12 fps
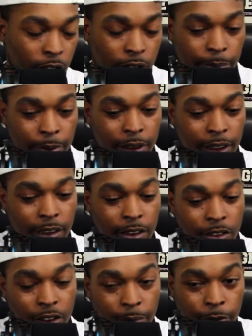sipping lean and
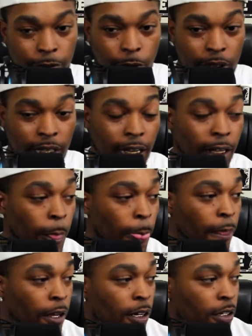shit before that.
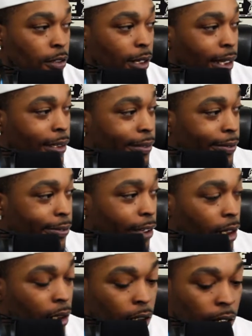So that's
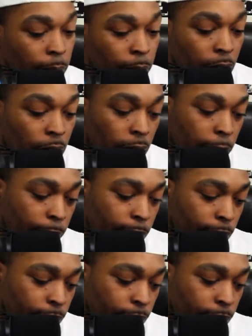fucked up. I